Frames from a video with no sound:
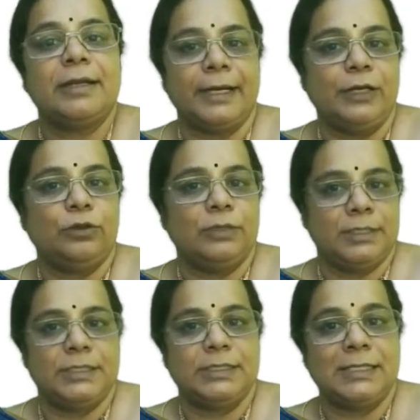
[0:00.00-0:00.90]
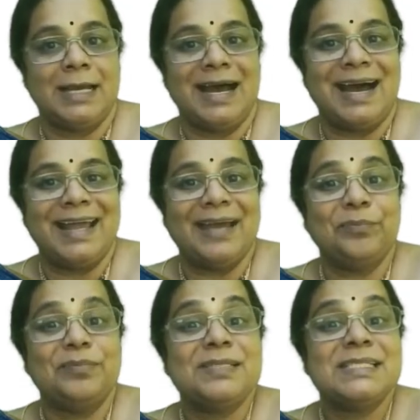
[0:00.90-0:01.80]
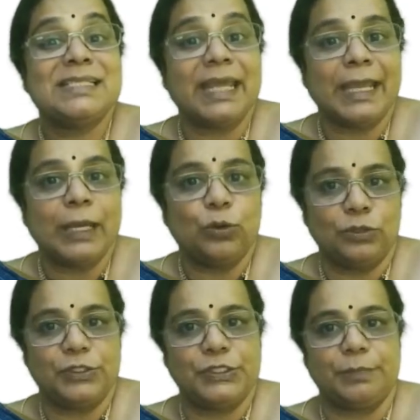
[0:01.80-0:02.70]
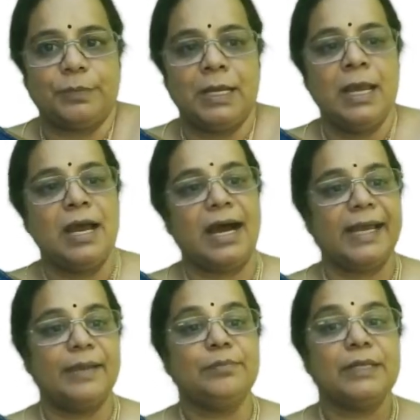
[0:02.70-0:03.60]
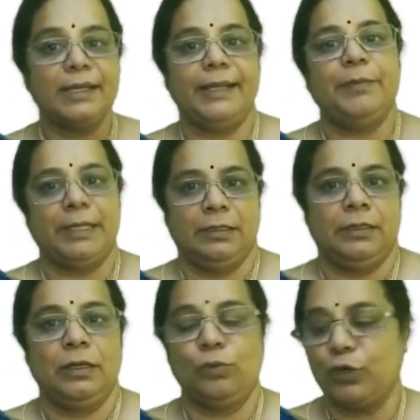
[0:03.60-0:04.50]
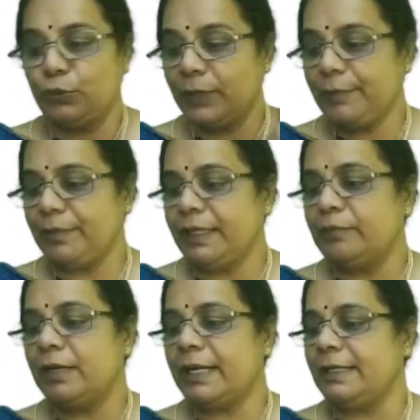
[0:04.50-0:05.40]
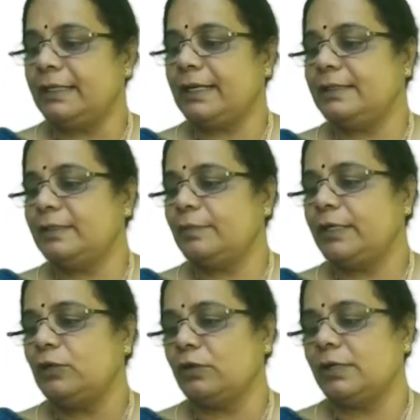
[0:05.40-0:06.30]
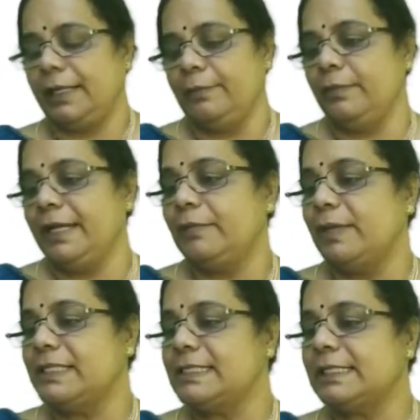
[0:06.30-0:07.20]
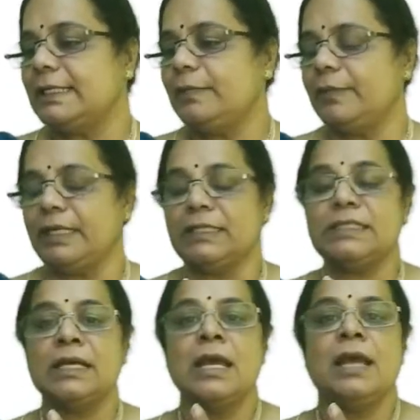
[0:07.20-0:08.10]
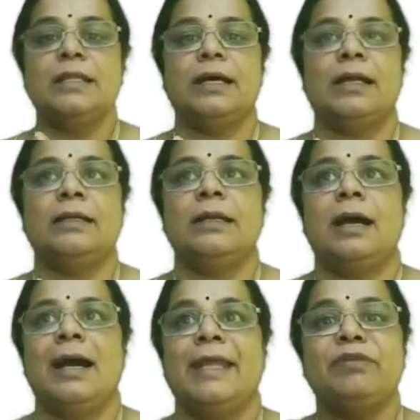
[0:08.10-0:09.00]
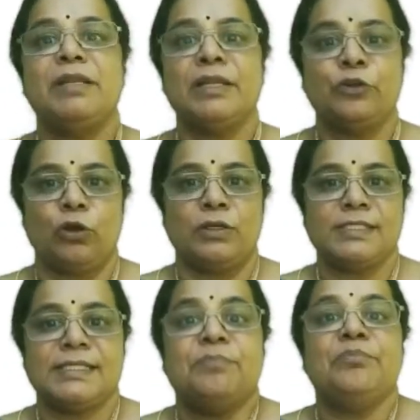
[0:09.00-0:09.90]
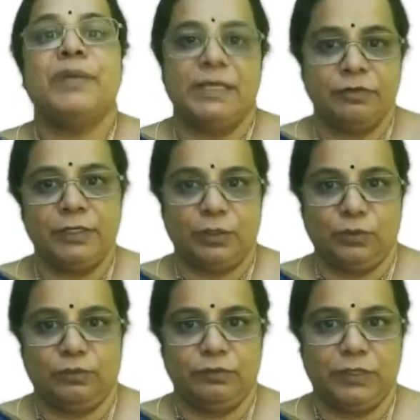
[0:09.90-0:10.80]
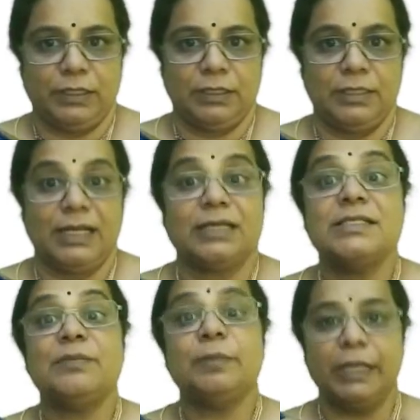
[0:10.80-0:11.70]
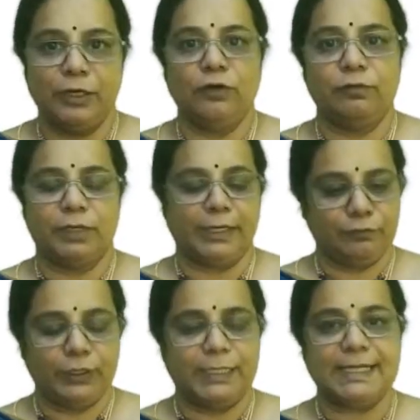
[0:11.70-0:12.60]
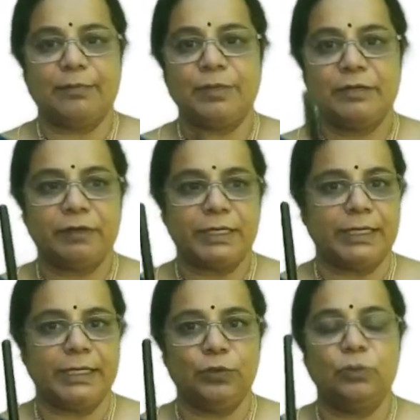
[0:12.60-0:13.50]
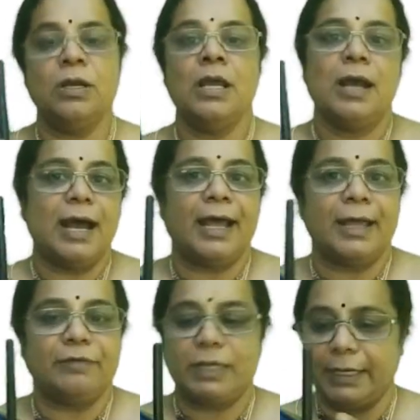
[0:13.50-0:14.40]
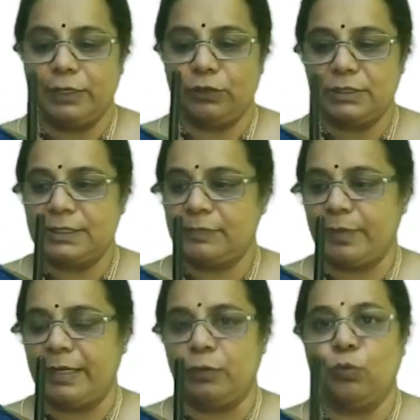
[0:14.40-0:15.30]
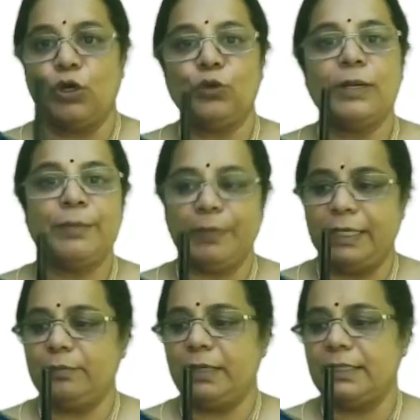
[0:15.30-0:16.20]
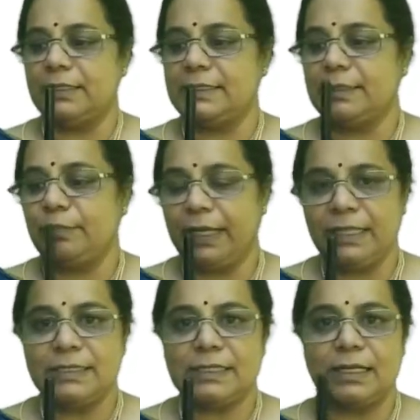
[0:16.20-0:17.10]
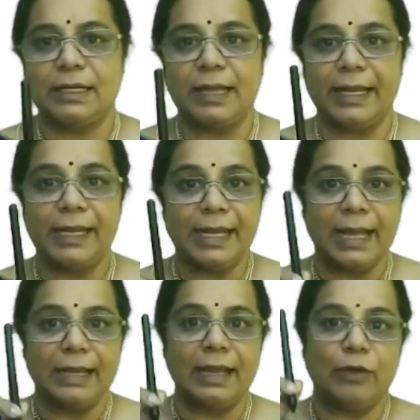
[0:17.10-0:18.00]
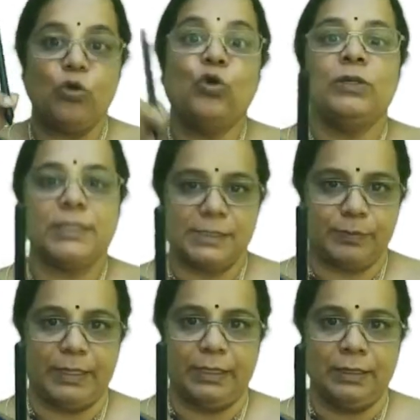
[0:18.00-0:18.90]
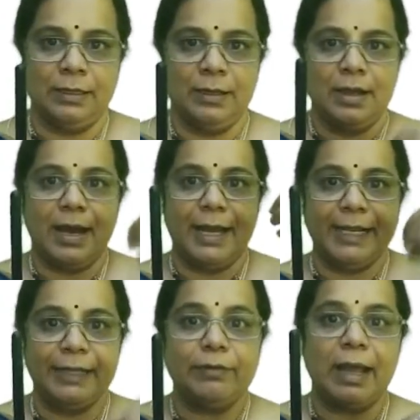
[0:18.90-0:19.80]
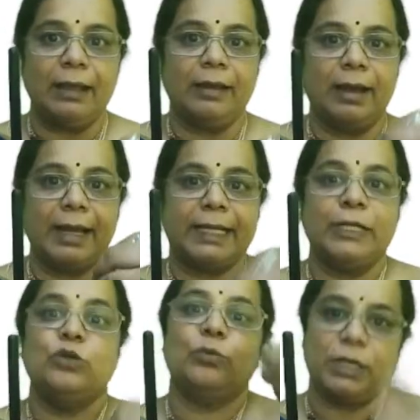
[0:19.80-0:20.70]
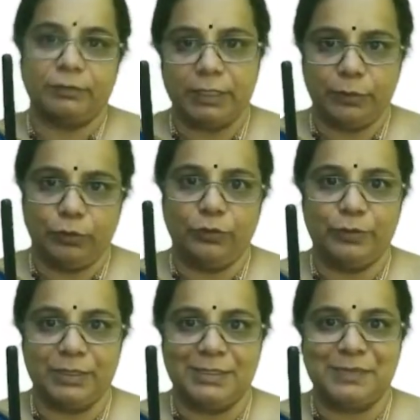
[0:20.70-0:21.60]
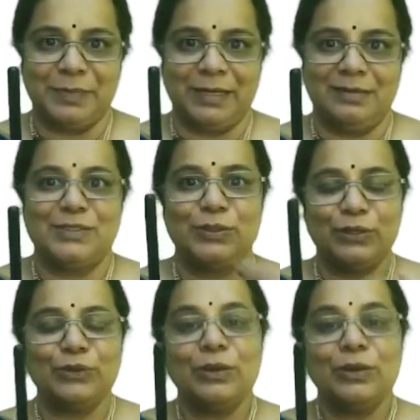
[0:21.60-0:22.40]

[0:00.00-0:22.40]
a right on this, I am taking ownership. I am claiming. Now, what do I mean by entitlement or claim? It basically means that I will draw some benefit out of it. That is the meaning of a right. For example, if I tell you I have a right on this pen, what do I mean by this? It means that I own this pen. I, I can do whatever I want with this pen. So,